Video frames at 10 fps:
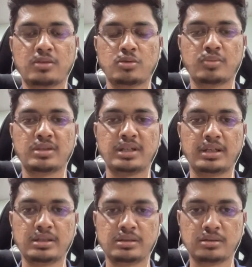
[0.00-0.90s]

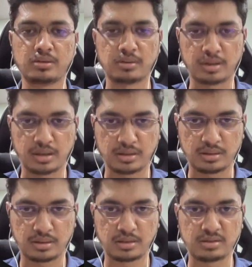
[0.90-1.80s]
Superset is okay,
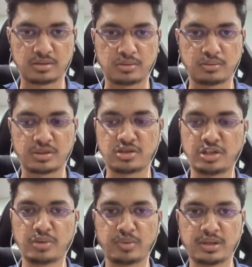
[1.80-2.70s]
there is 2
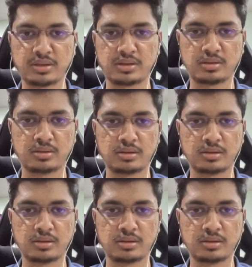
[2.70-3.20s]
HTTPS.